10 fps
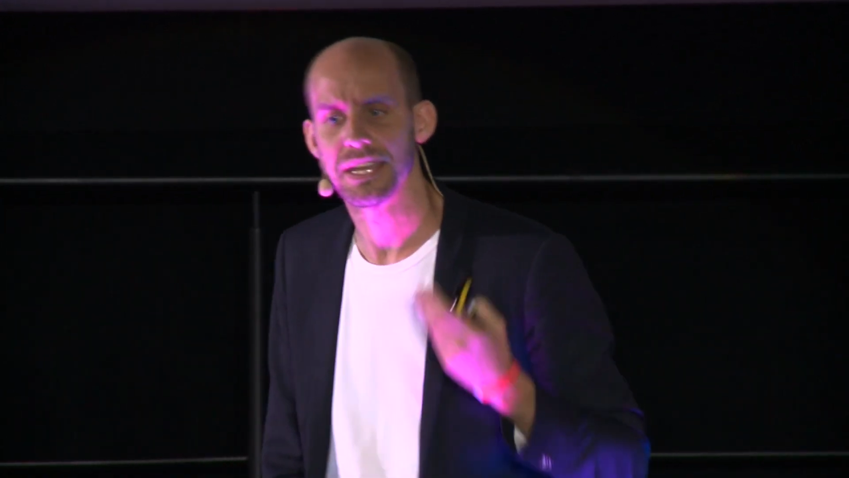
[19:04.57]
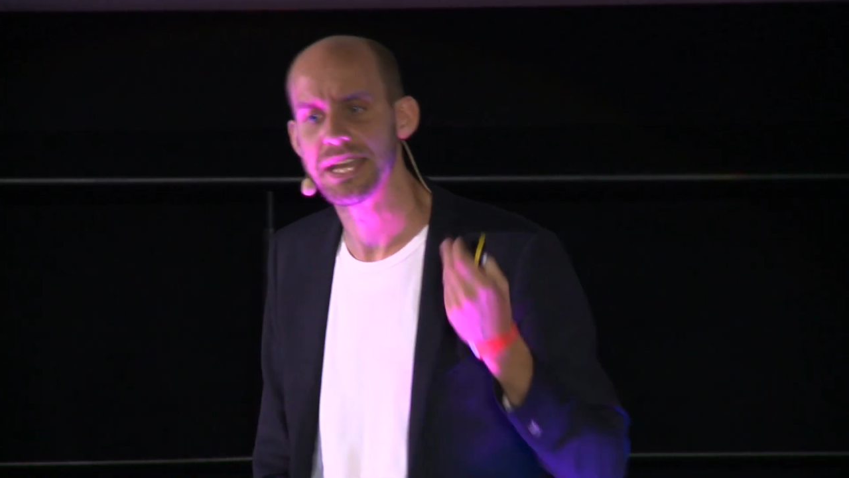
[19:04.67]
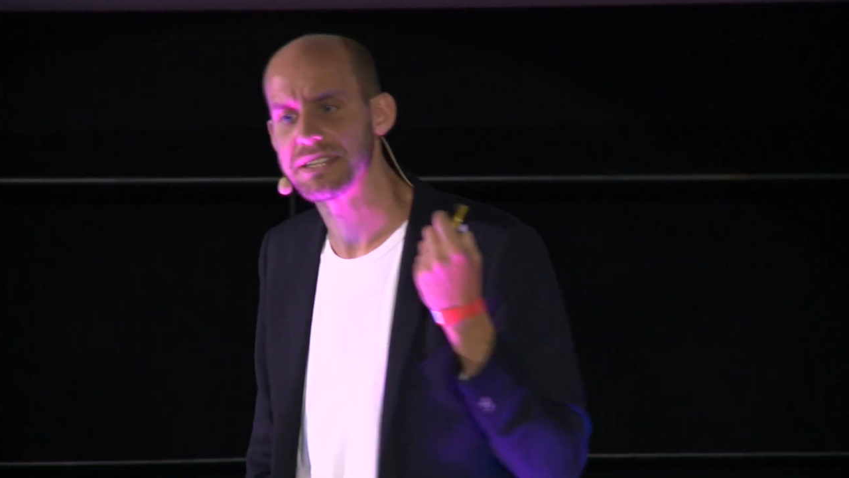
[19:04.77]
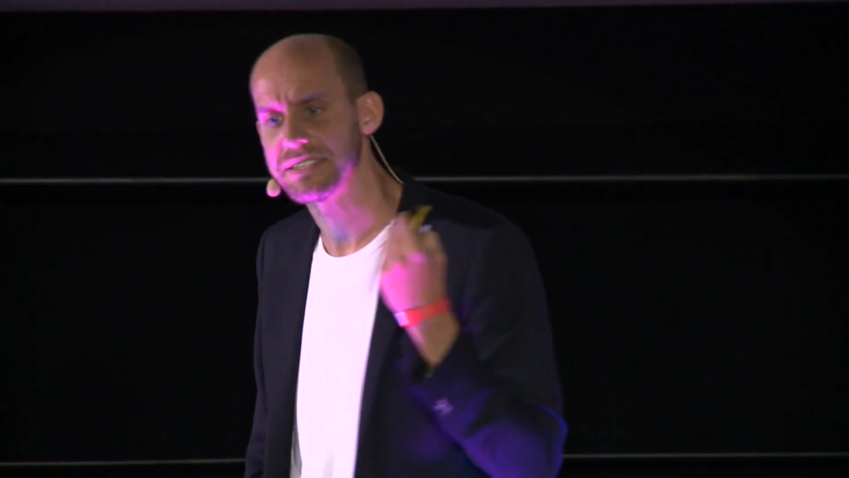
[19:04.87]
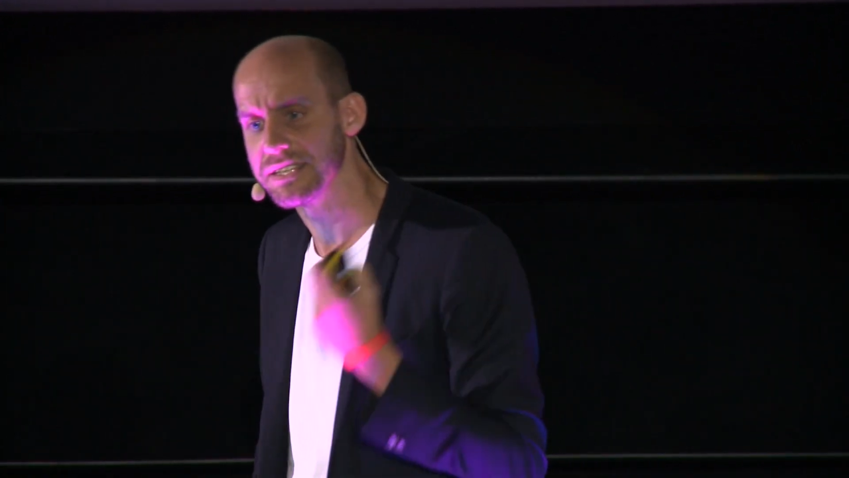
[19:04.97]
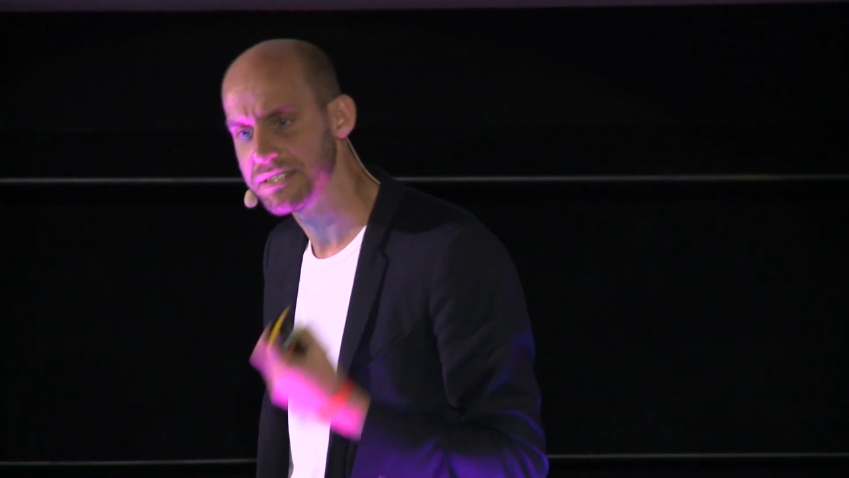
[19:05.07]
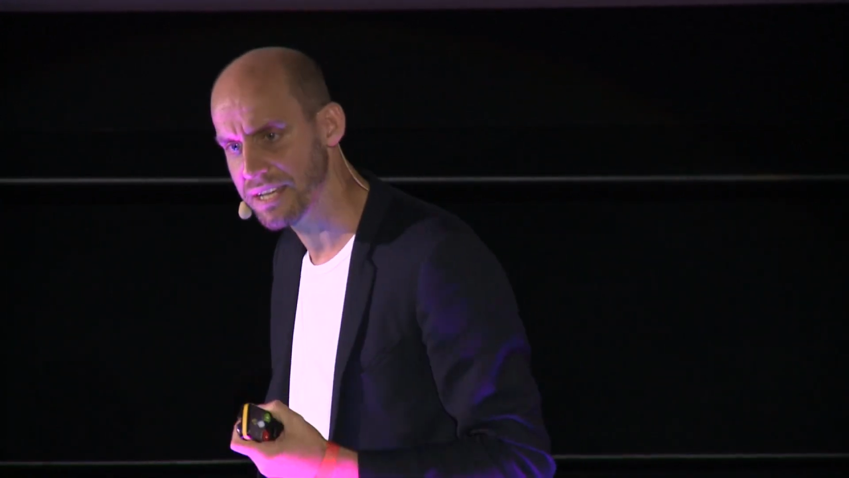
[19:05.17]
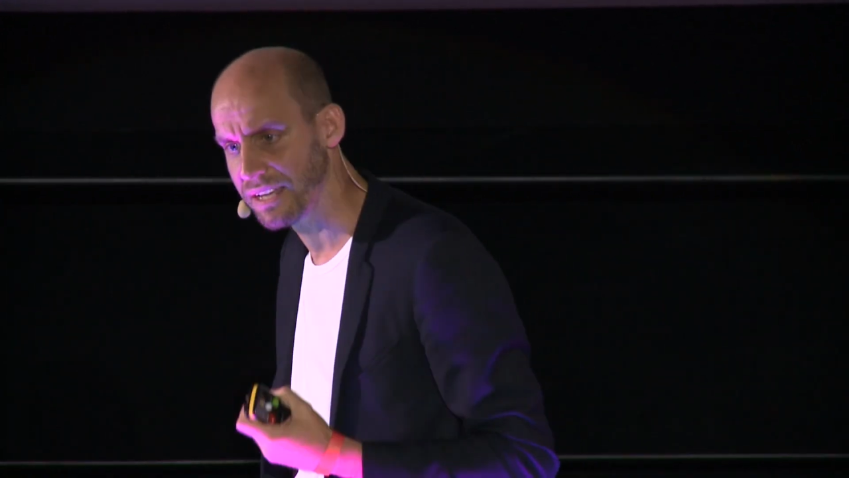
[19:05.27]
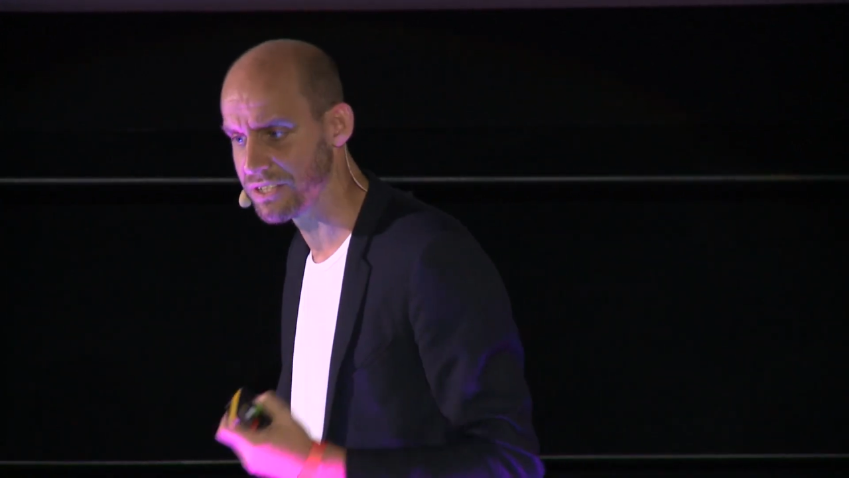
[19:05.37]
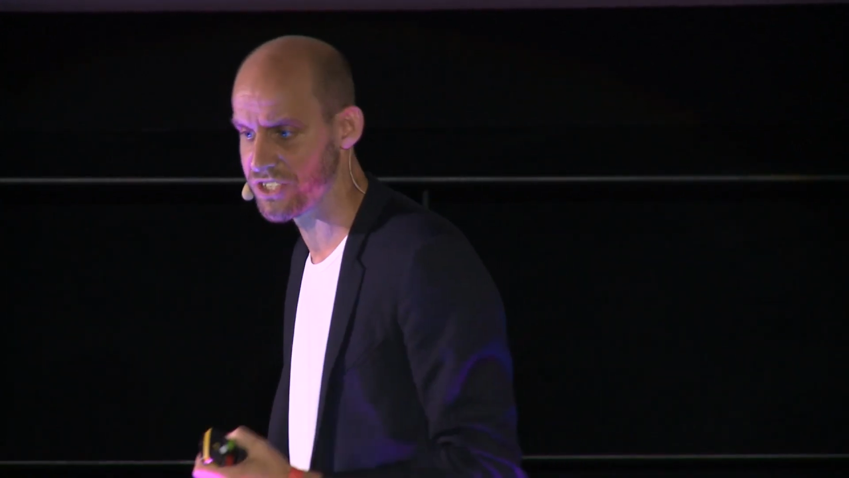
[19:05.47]
It's
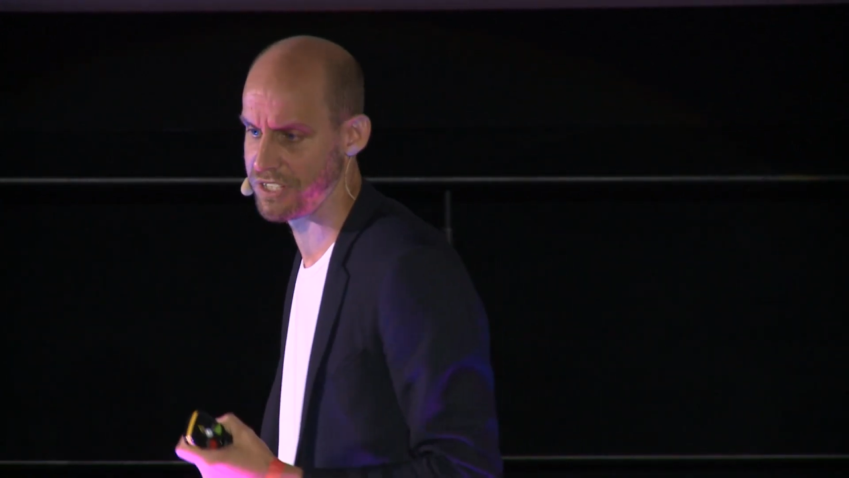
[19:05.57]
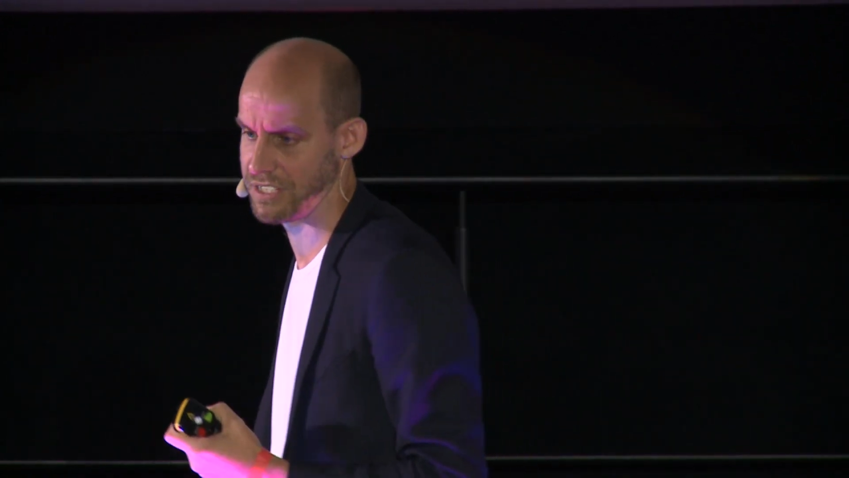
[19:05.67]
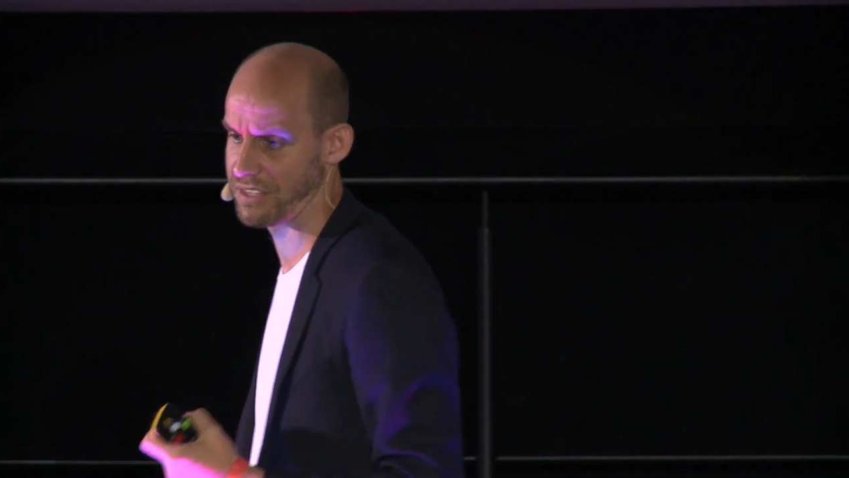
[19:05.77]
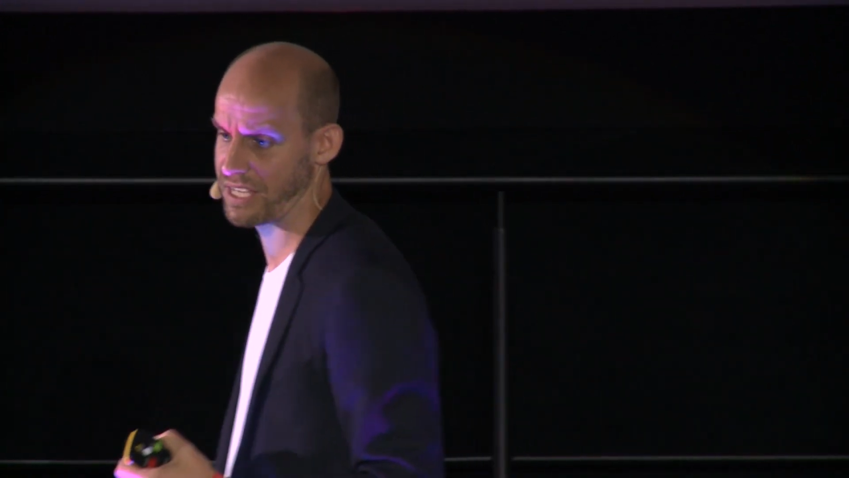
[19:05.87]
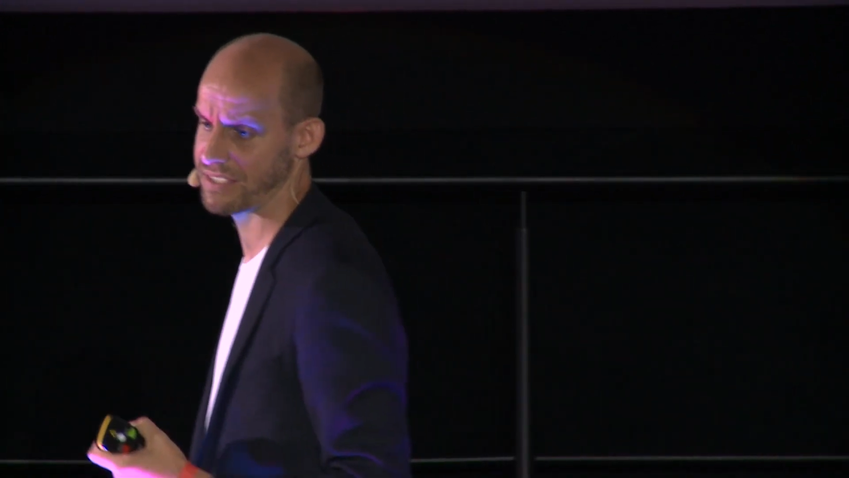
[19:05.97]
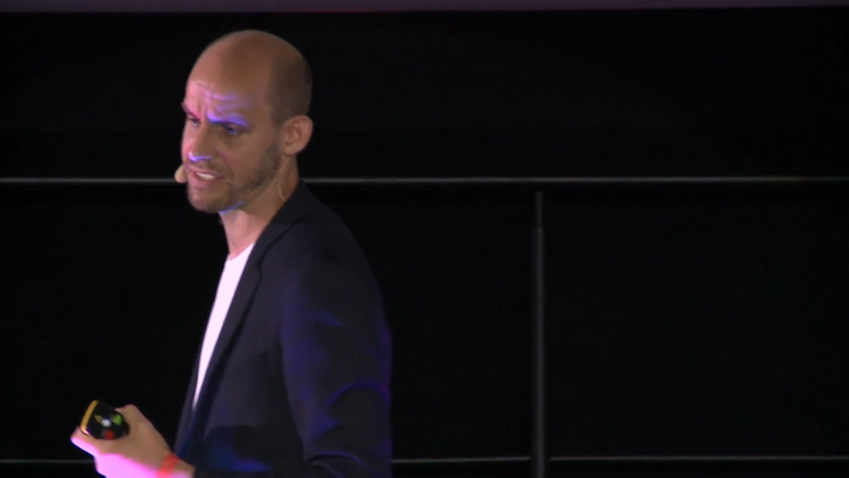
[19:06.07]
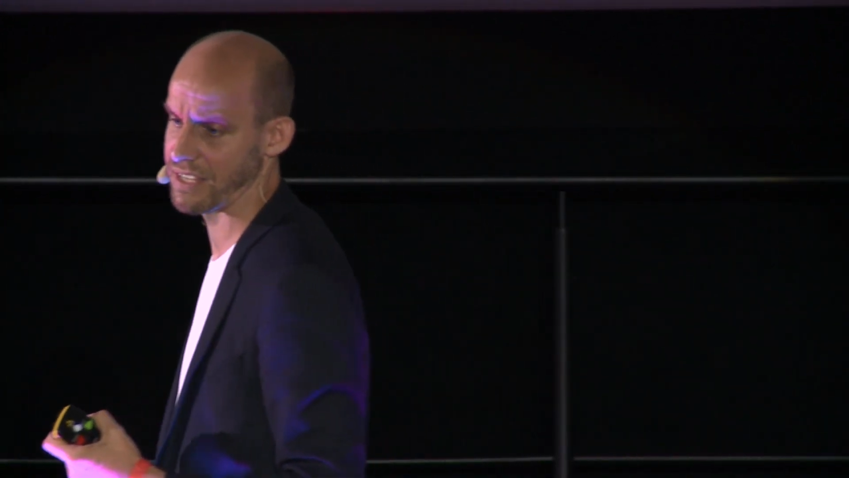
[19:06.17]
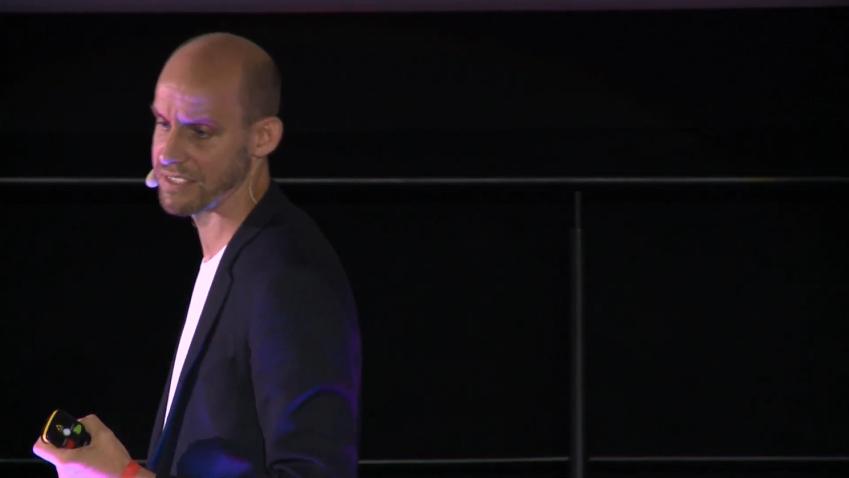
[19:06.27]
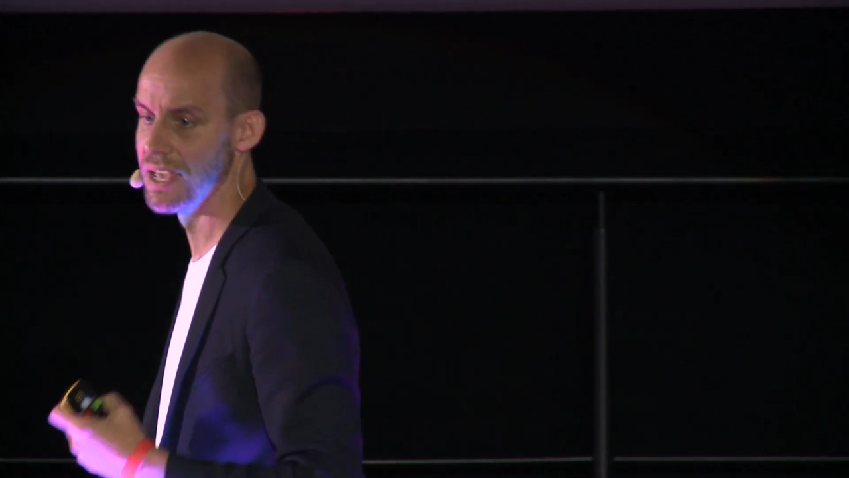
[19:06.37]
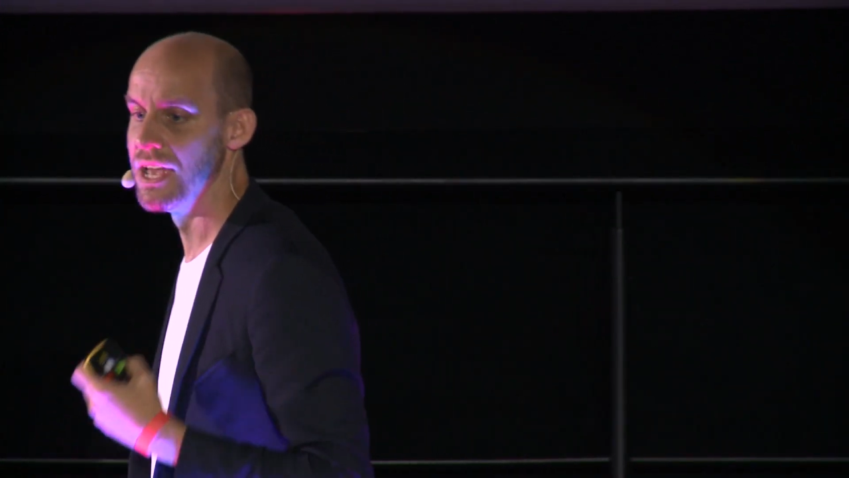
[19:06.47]
intelligent in that sense.